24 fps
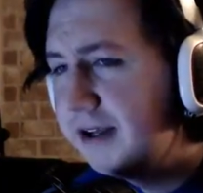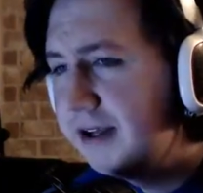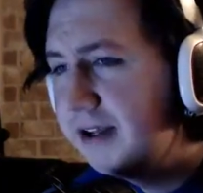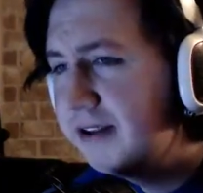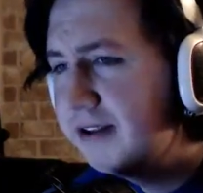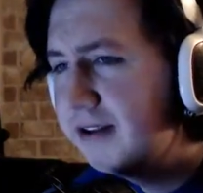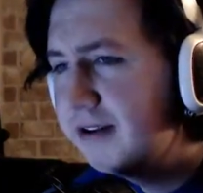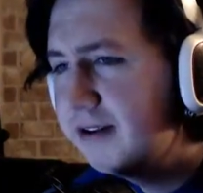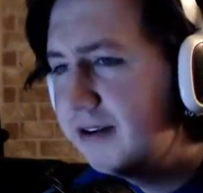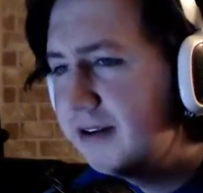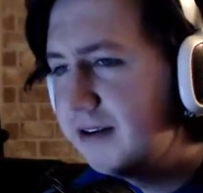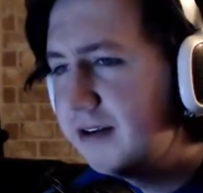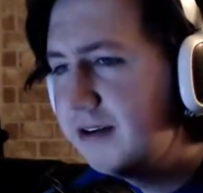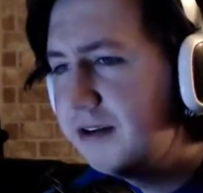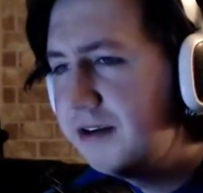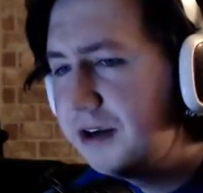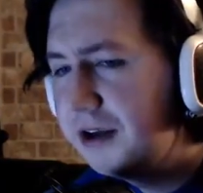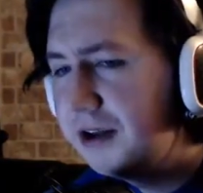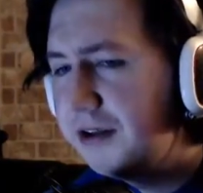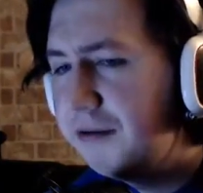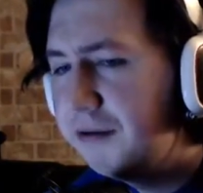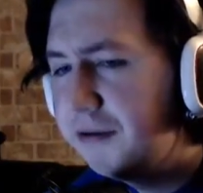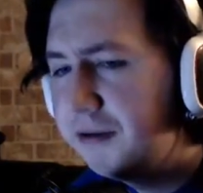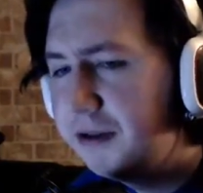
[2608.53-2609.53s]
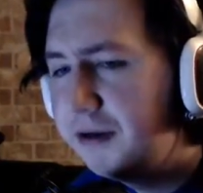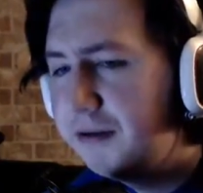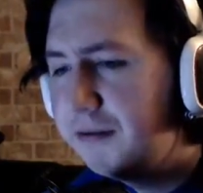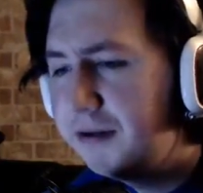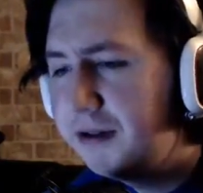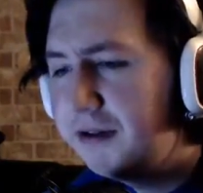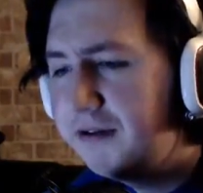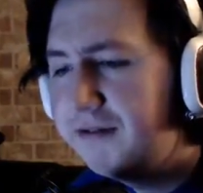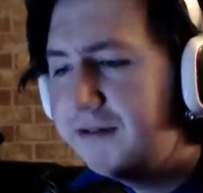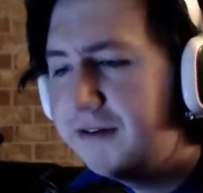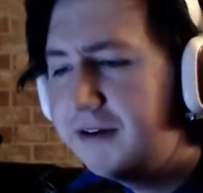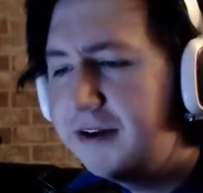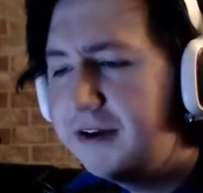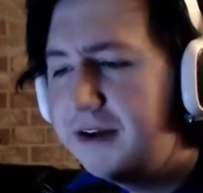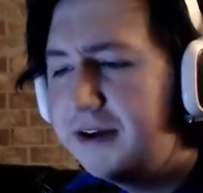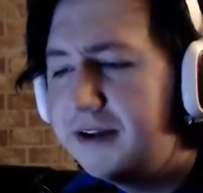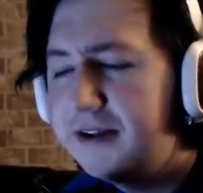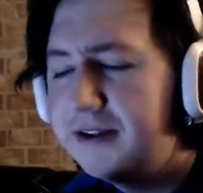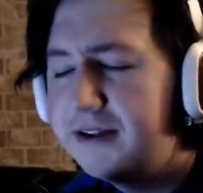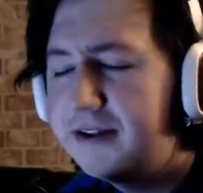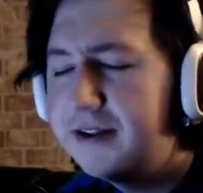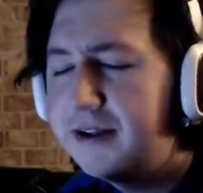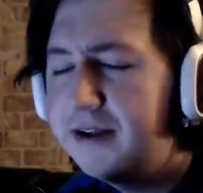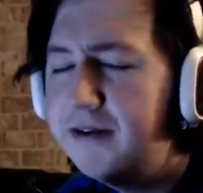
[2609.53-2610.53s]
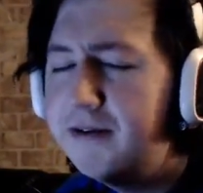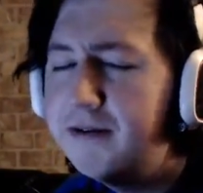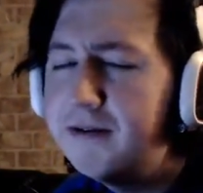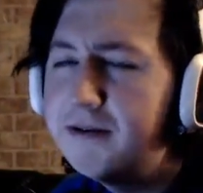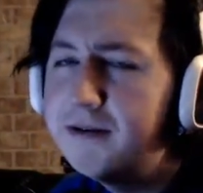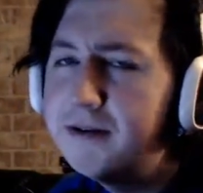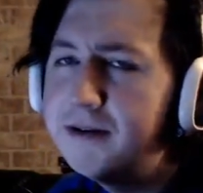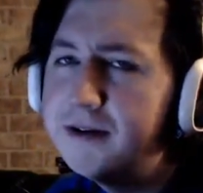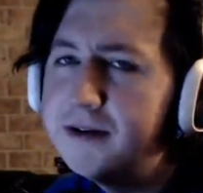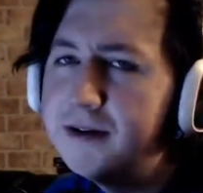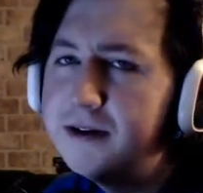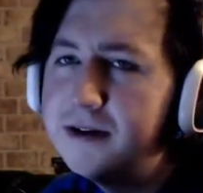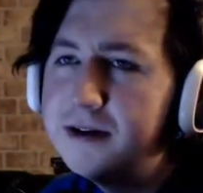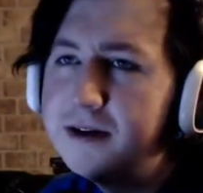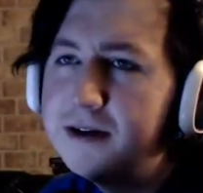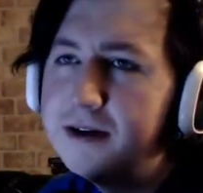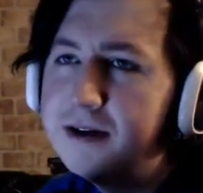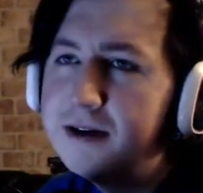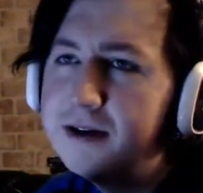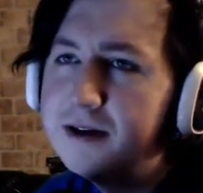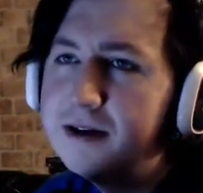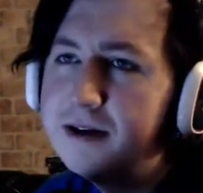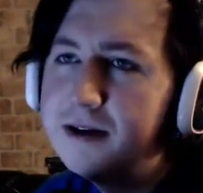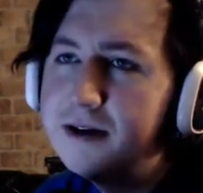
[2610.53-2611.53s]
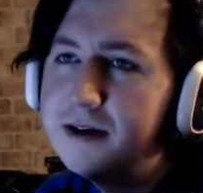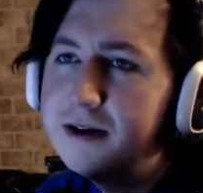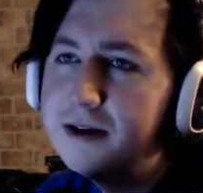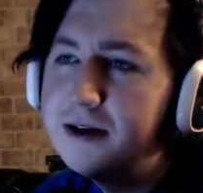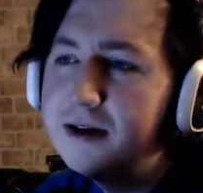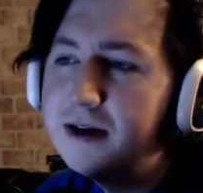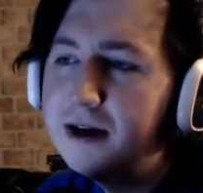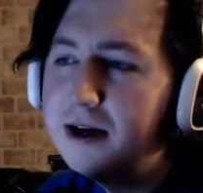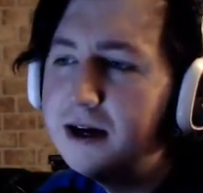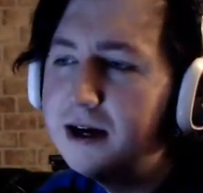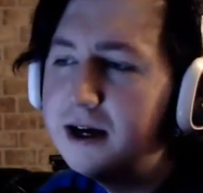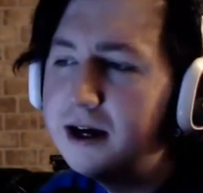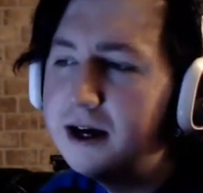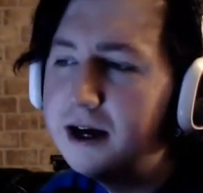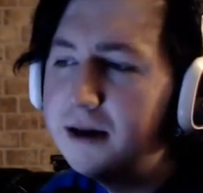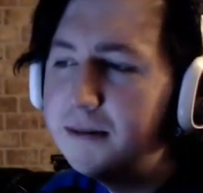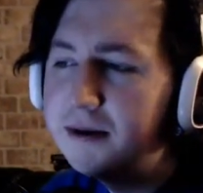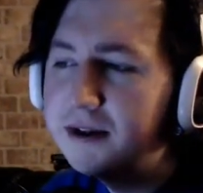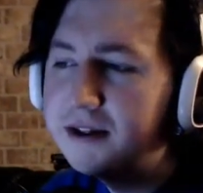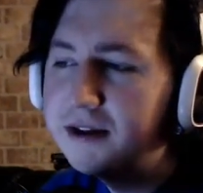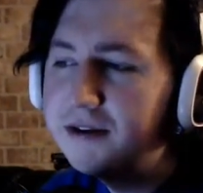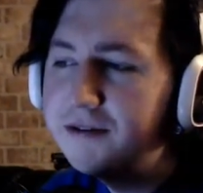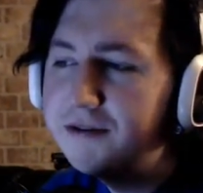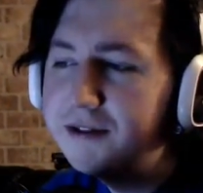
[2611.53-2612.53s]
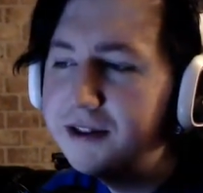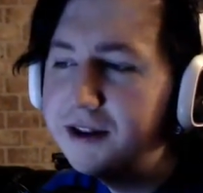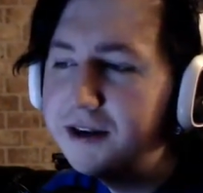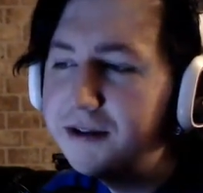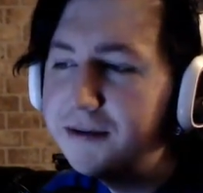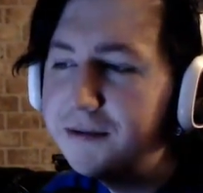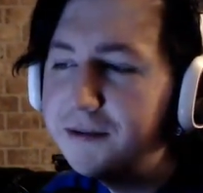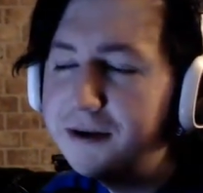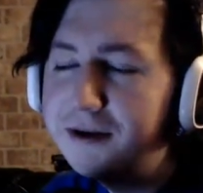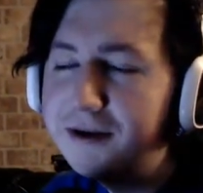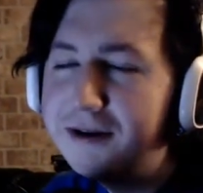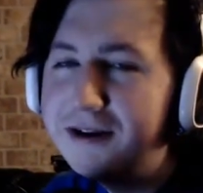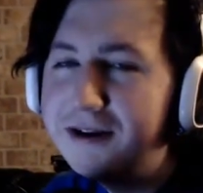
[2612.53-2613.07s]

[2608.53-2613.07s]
It's genuinely really funny. So I'm excited for that as well.